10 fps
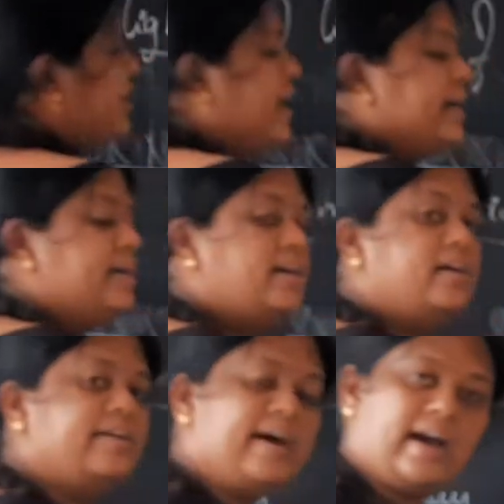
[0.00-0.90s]

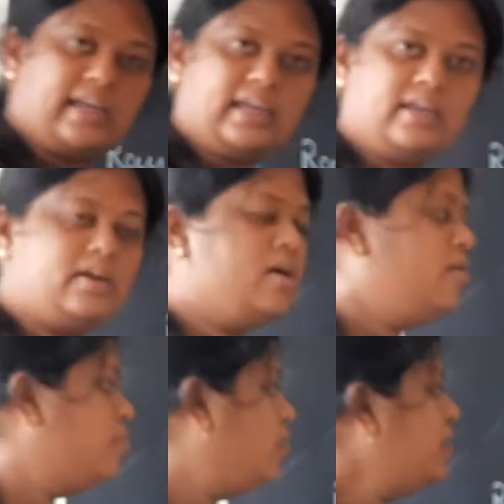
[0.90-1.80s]
letter I?
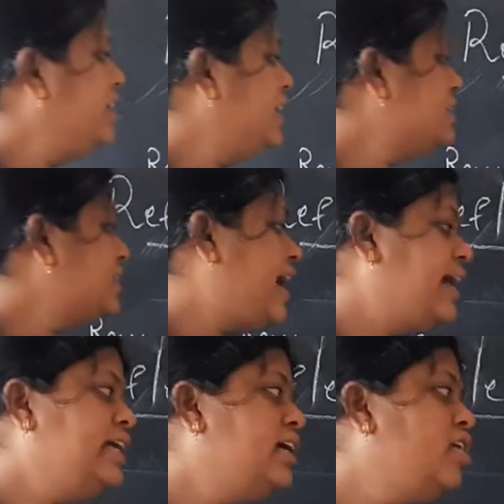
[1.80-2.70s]
What is
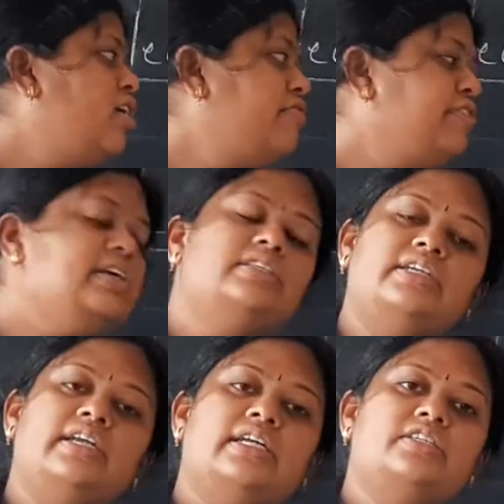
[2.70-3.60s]
angle of
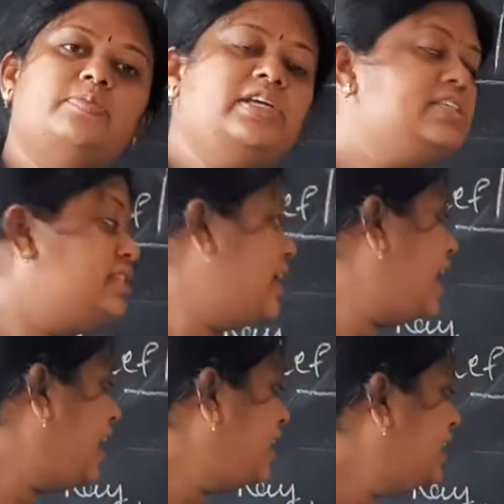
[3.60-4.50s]
incidence means? The
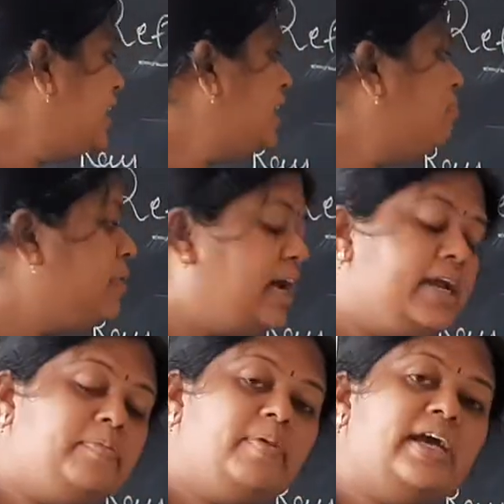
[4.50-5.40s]
angle
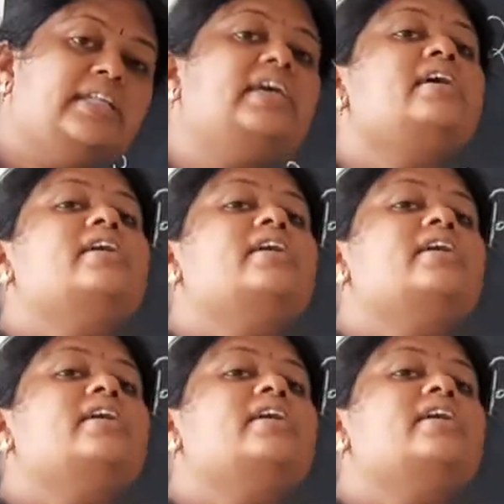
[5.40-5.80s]
made by the